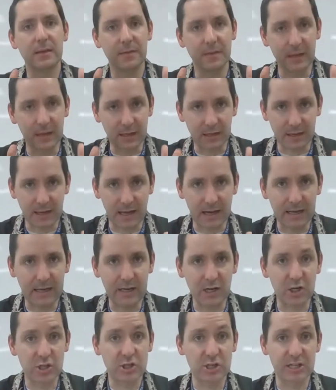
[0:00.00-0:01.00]
the kinetic
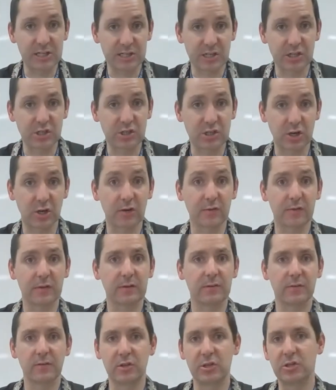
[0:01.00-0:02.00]
energy is conserved.
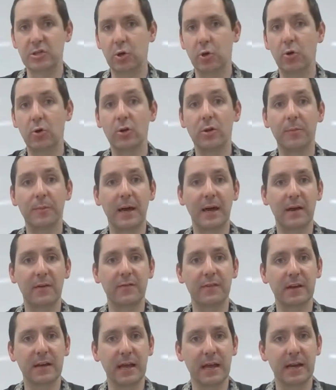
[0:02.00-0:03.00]
The total amount of
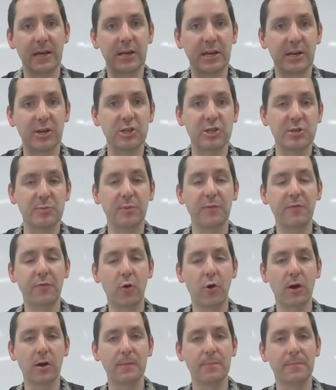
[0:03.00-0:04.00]
kinetic energy
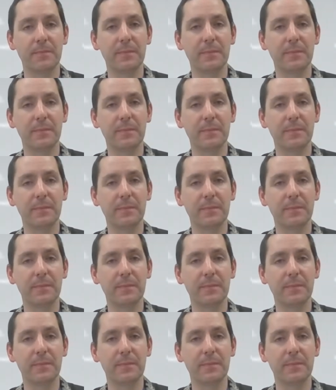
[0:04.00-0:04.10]
before